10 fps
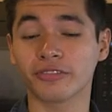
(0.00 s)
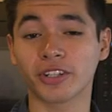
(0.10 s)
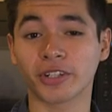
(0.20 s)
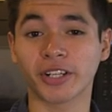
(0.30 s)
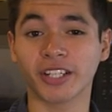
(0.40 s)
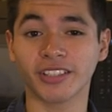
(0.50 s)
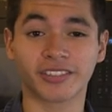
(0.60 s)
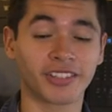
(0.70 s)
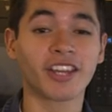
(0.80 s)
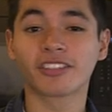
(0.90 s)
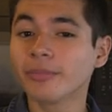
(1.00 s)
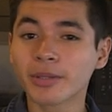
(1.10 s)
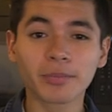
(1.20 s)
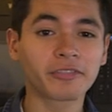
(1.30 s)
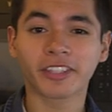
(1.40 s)
all of your ingredients.
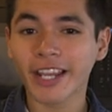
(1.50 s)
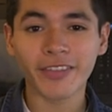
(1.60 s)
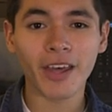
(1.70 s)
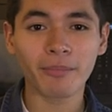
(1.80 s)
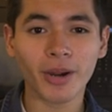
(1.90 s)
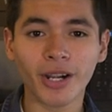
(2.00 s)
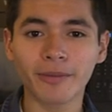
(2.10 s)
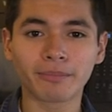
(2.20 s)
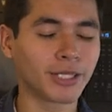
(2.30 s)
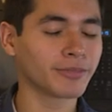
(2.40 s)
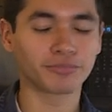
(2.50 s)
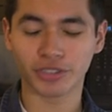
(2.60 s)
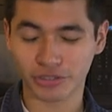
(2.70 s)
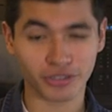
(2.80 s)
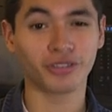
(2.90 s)
Some people forget that part, but
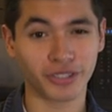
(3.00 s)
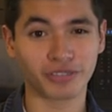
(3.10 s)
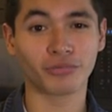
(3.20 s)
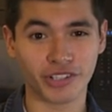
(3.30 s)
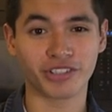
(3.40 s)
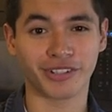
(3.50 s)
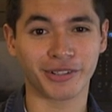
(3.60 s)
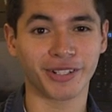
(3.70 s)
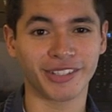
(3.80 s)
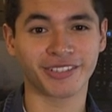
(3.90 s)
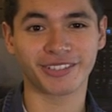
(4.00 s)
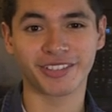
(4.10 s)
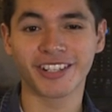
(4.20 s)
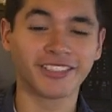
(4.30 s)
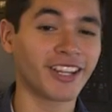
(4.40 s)
you should always wash your
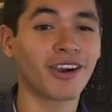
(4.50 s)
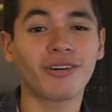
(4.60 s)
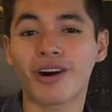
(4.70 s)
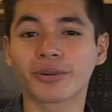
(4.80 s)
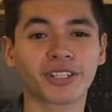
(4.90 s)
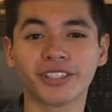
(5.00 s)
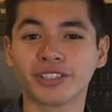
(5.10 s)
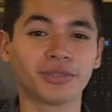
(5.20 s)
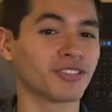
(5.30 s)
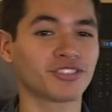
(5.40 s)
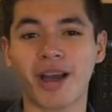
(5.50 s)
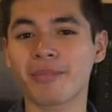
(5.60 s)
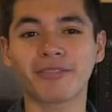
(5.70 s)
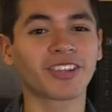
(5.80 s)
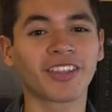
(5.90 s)
ingredients. Now, all we're gonna do is
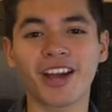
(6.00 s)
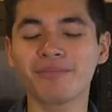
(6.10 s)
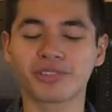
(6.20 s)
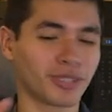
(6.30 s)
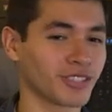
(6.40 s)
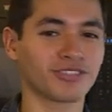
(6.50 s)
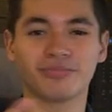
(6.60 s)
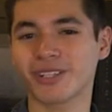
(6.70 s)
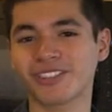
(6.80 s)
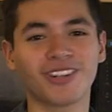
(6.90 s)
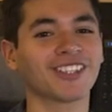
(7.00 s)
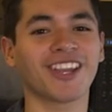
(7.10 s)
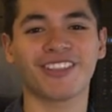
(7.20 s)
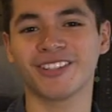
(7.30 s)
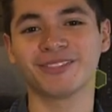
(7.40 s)
chop everything up so we can just mix it all
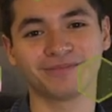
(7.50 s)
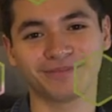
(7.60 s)
together.